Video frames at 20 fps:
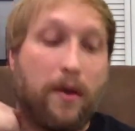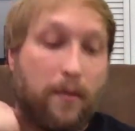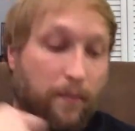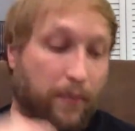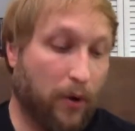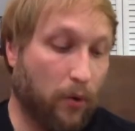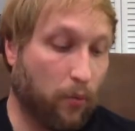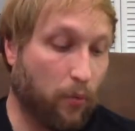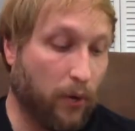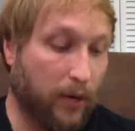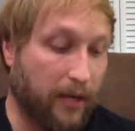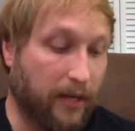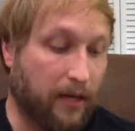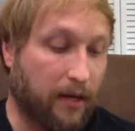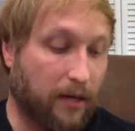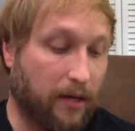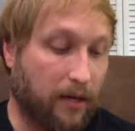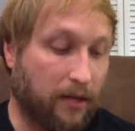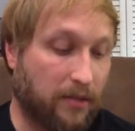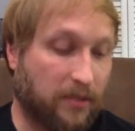But
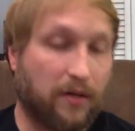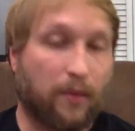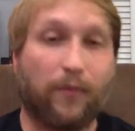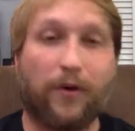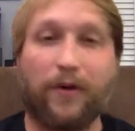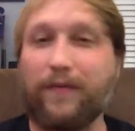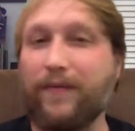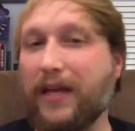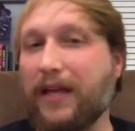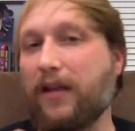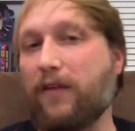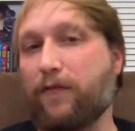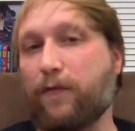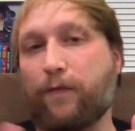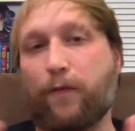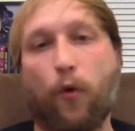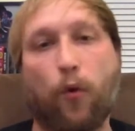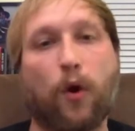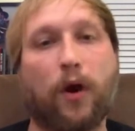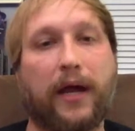when Summer of
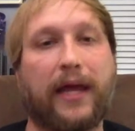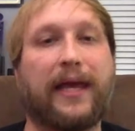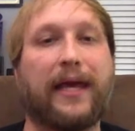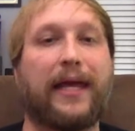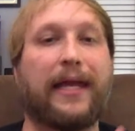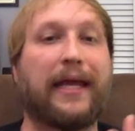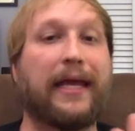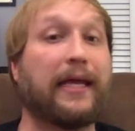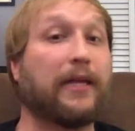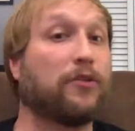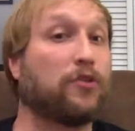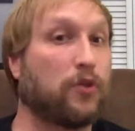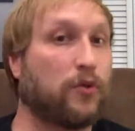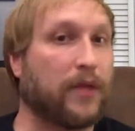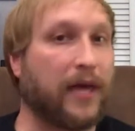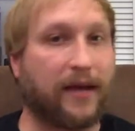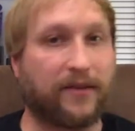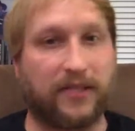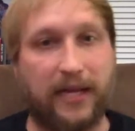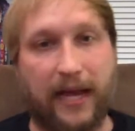84 hit in
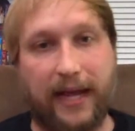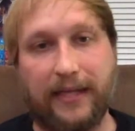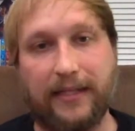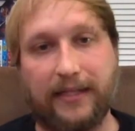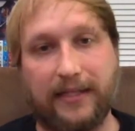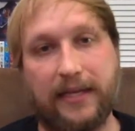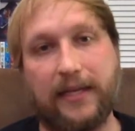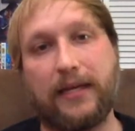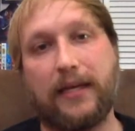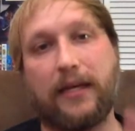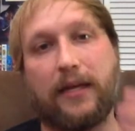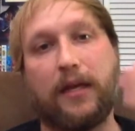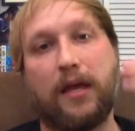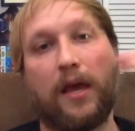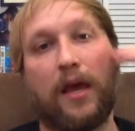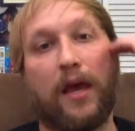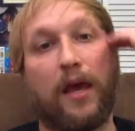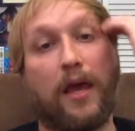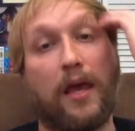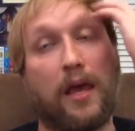2018,
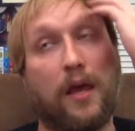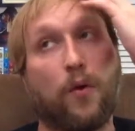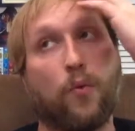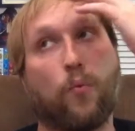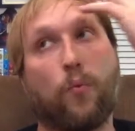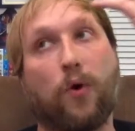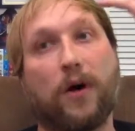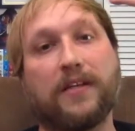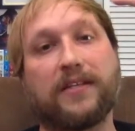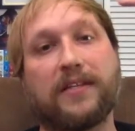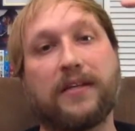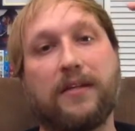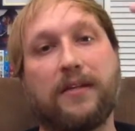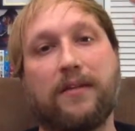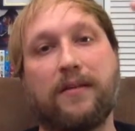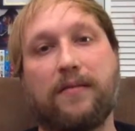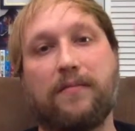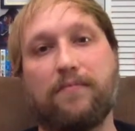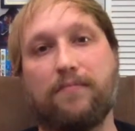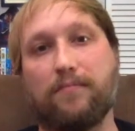it
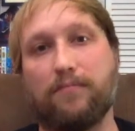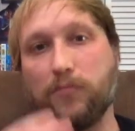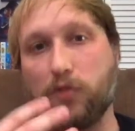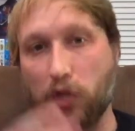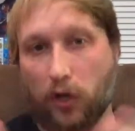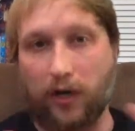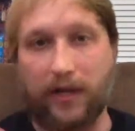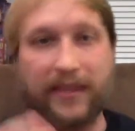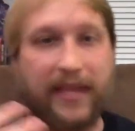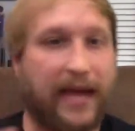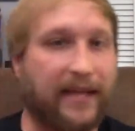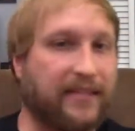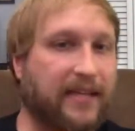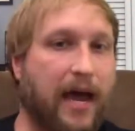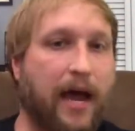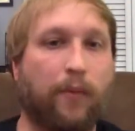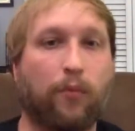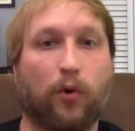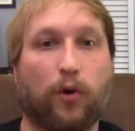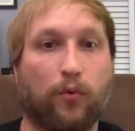wasn't during that
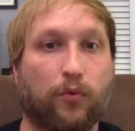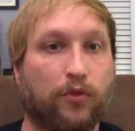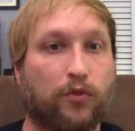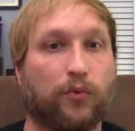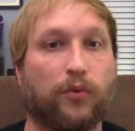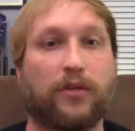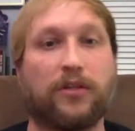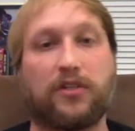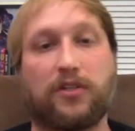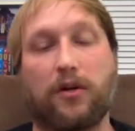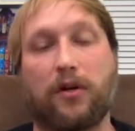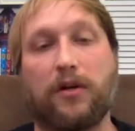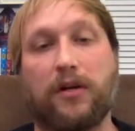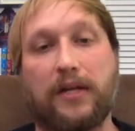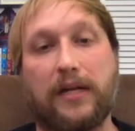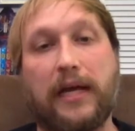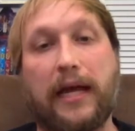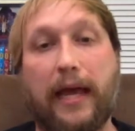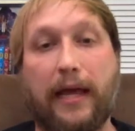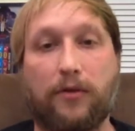time where it was really
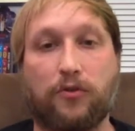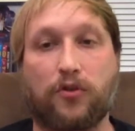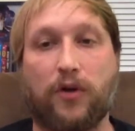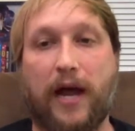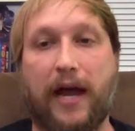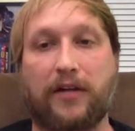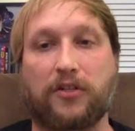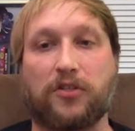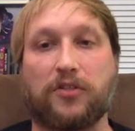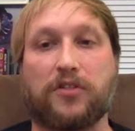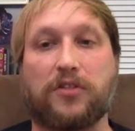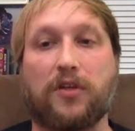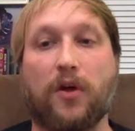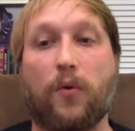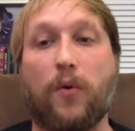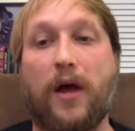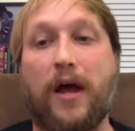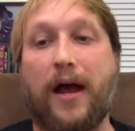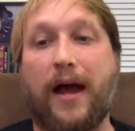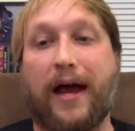starting to gain traction.
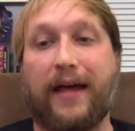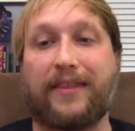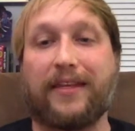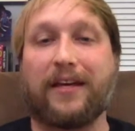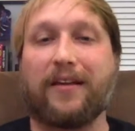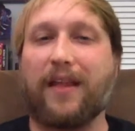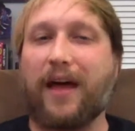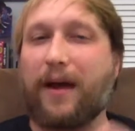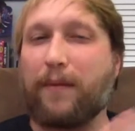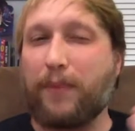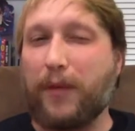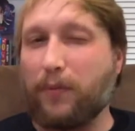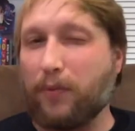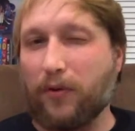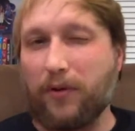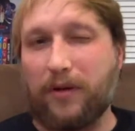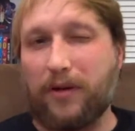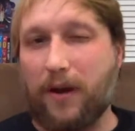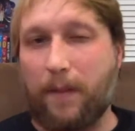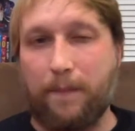So I think a lot of
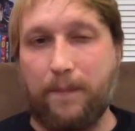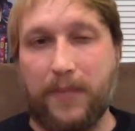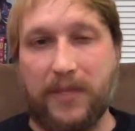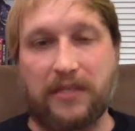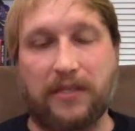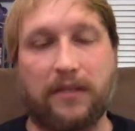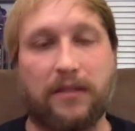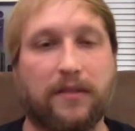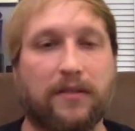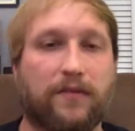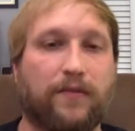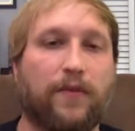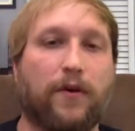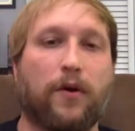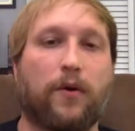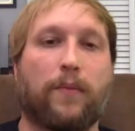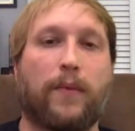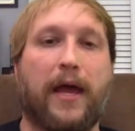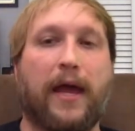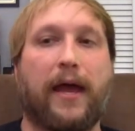people ended up missing this
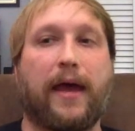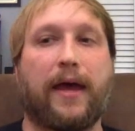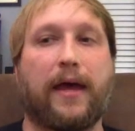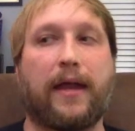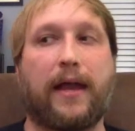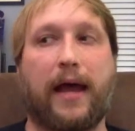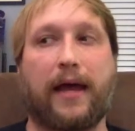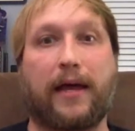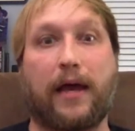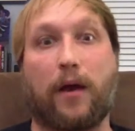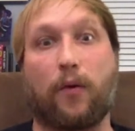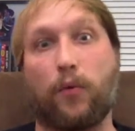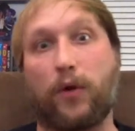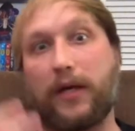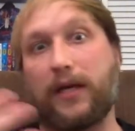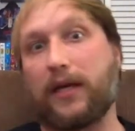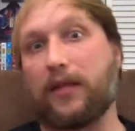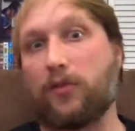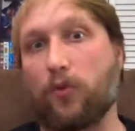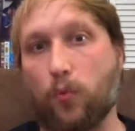film, and I kind of want
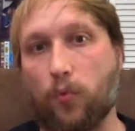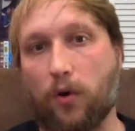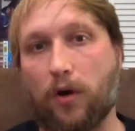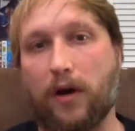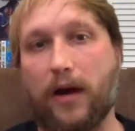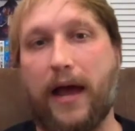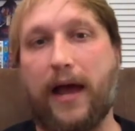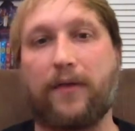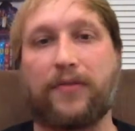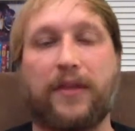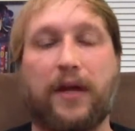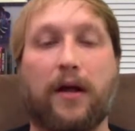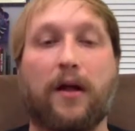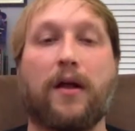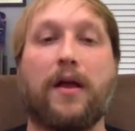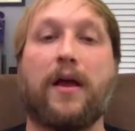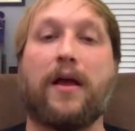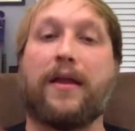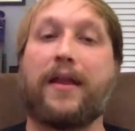to get the word out there.